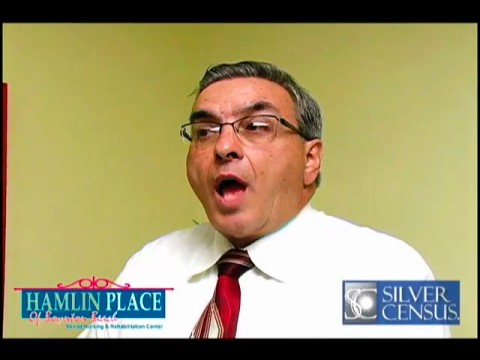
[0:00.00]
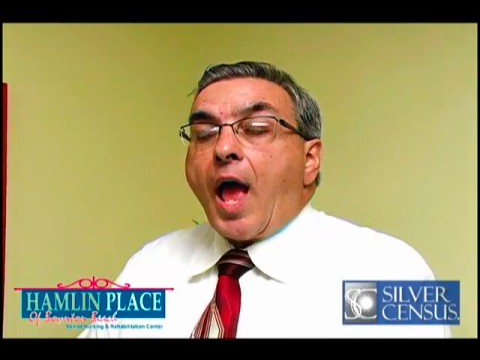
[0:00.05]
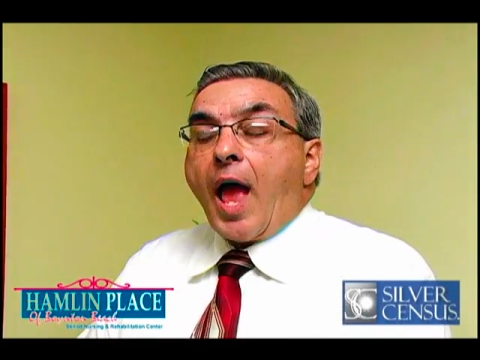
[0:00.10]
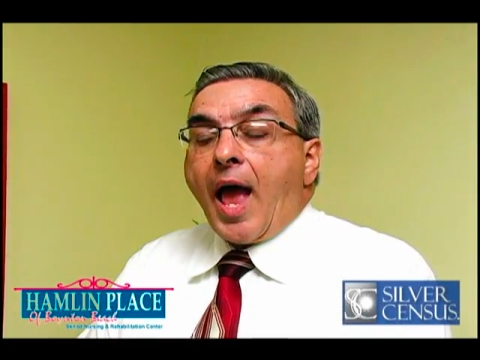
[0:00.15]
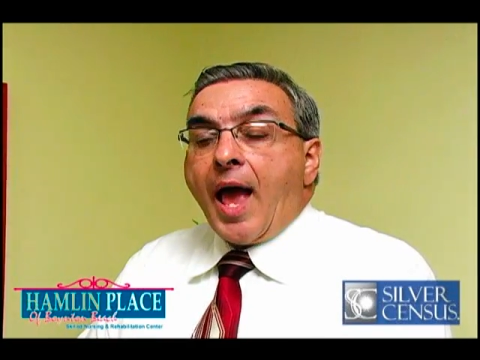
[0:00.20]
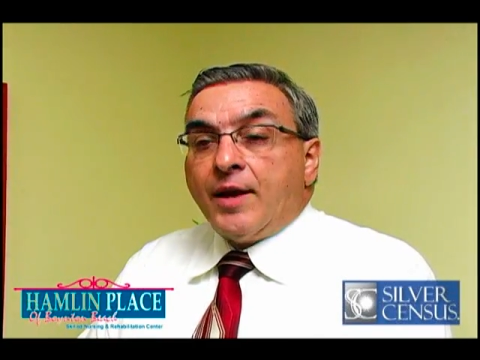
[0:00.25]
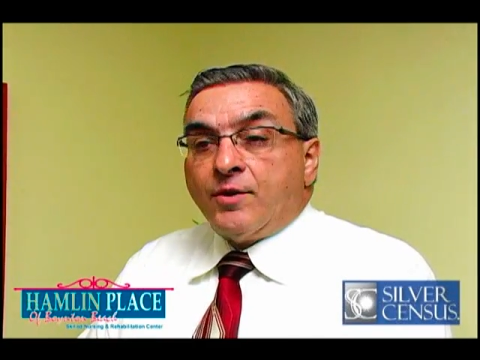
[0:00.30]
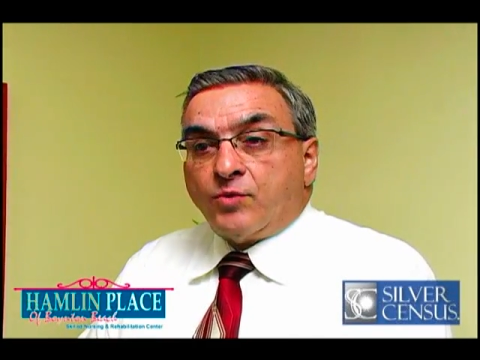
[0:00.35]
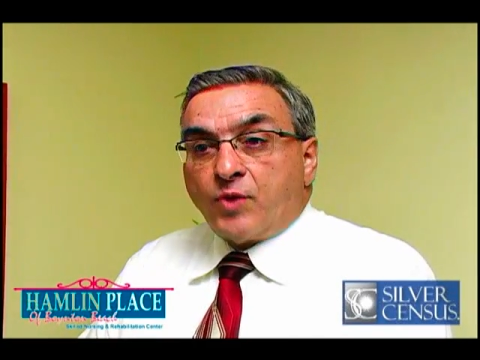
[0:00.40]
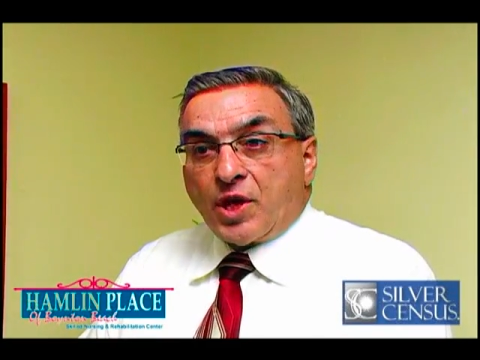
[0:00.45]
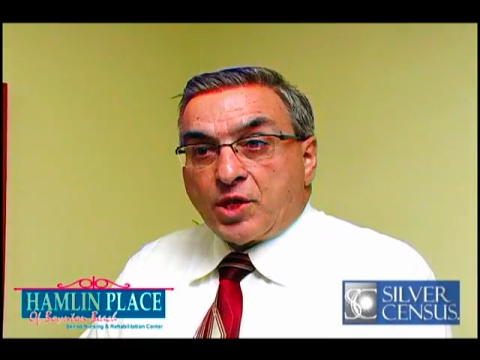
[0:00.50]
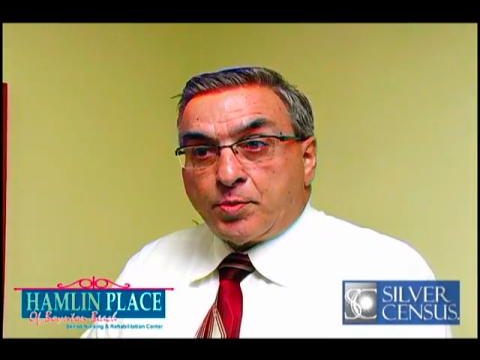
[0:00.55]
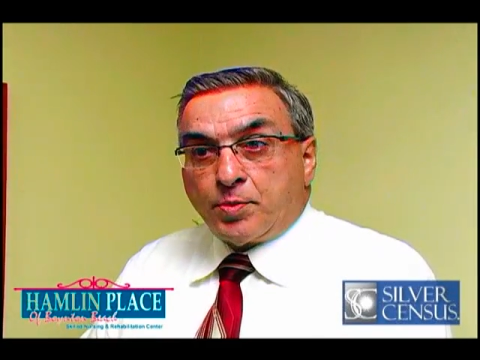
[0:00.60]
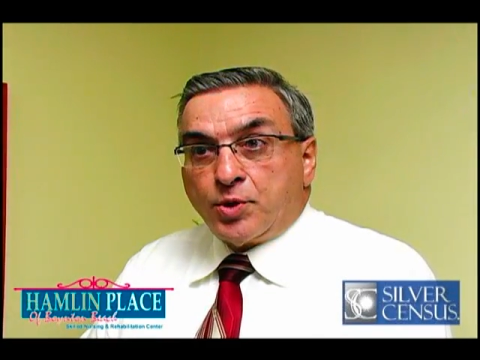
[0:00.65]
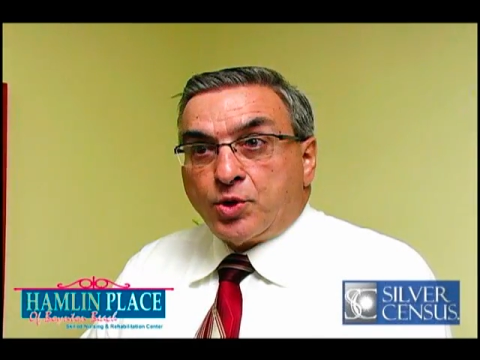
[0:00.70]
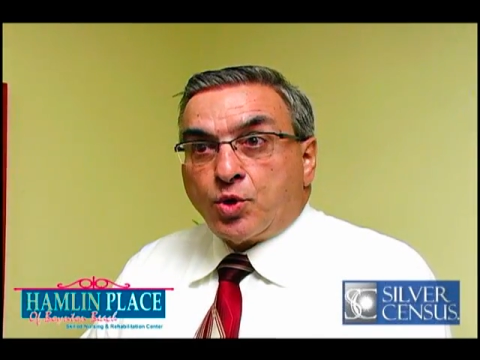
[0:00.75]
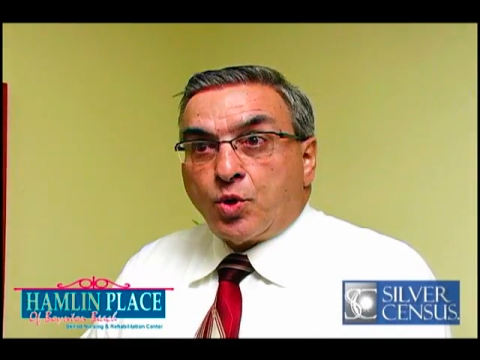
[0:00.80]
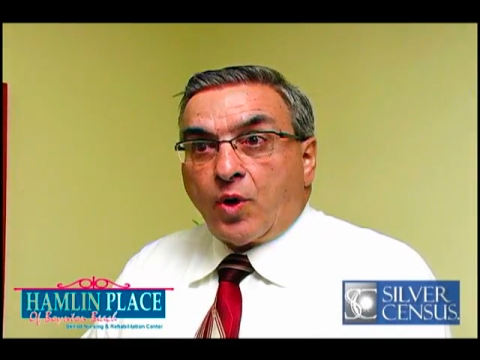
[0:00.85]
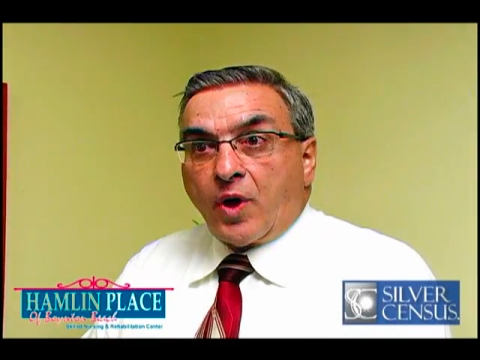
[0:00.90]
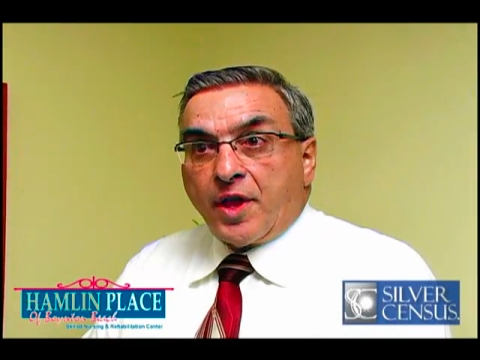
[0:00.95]
and
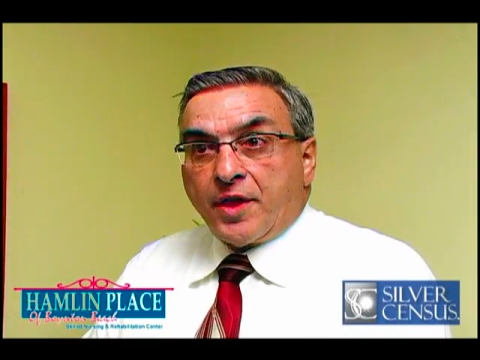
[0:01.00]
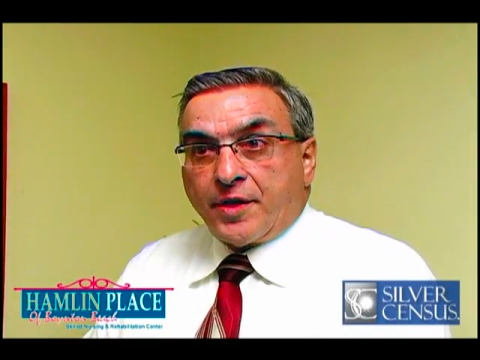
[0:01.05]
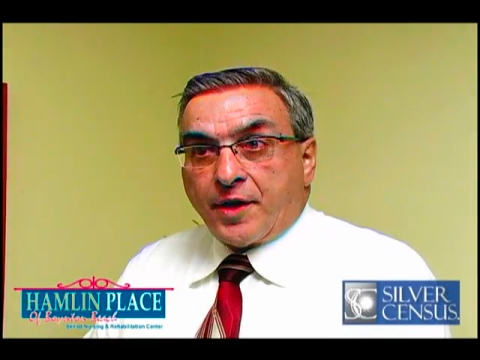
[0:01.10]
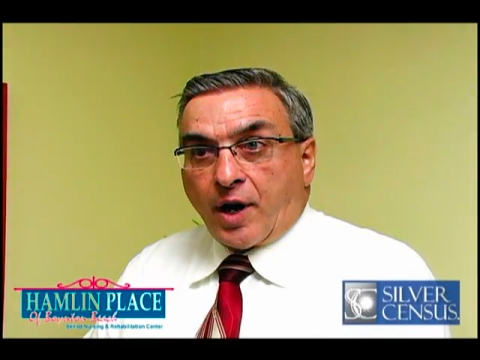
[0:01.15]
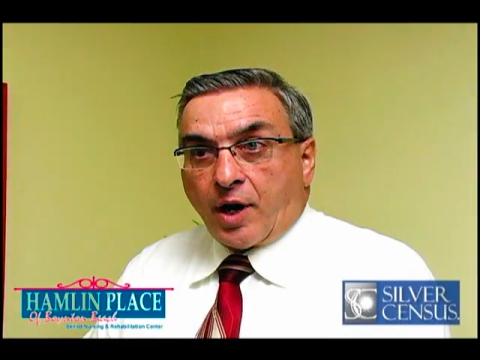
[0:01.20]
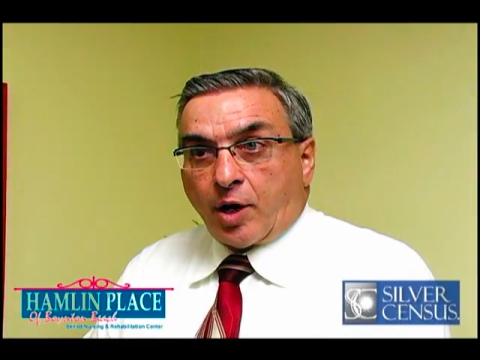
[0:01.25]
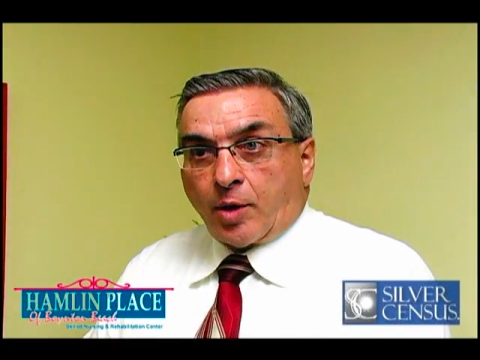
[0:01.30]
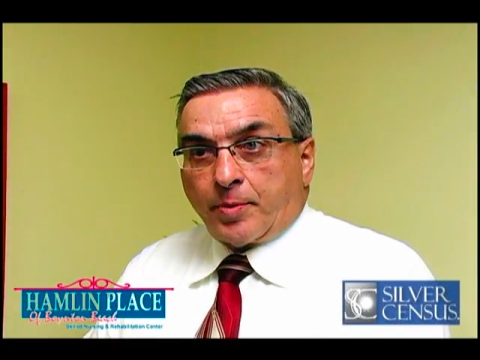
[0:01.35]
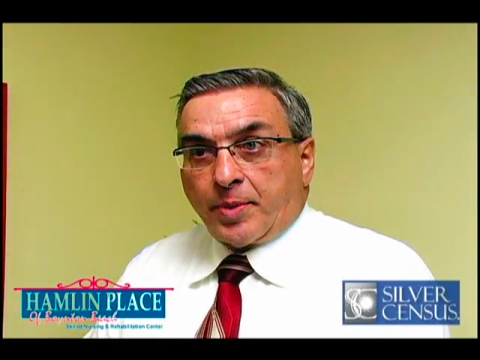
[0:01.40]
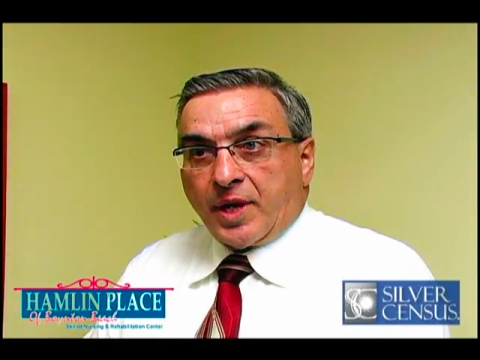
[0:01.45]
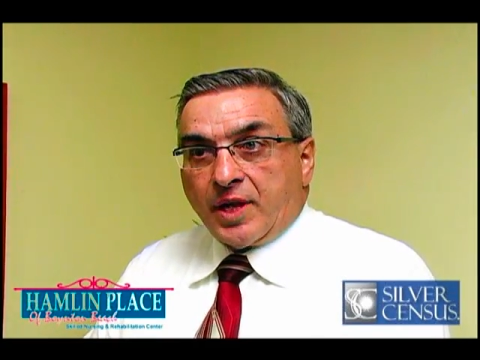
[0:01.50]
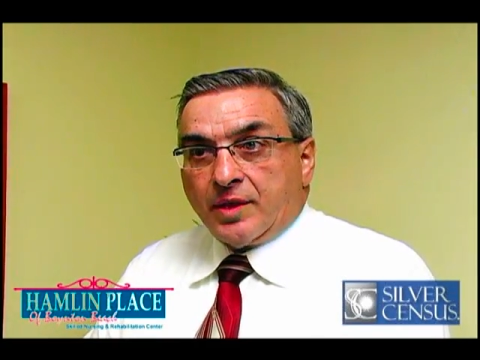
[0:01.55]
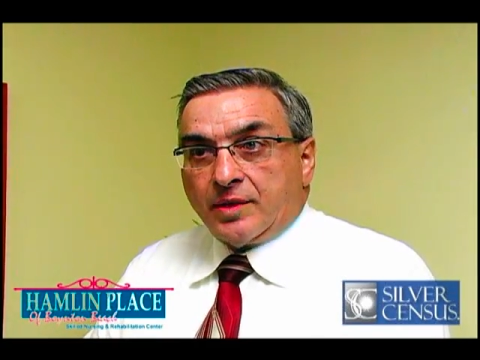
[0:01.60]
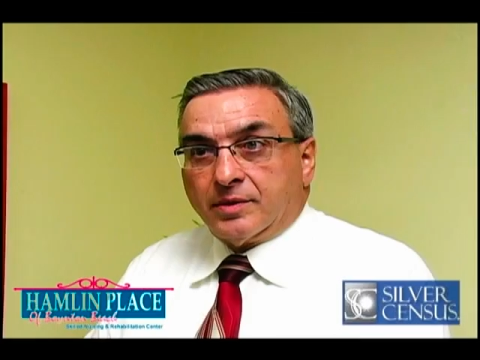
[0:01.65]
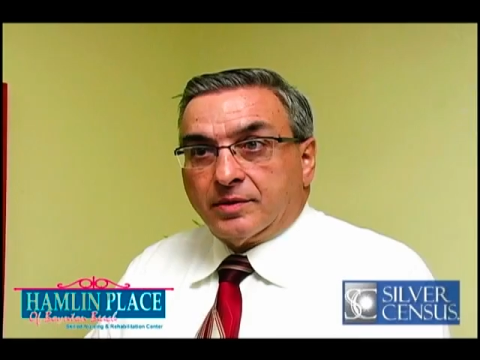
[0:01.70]
respiratory therapy.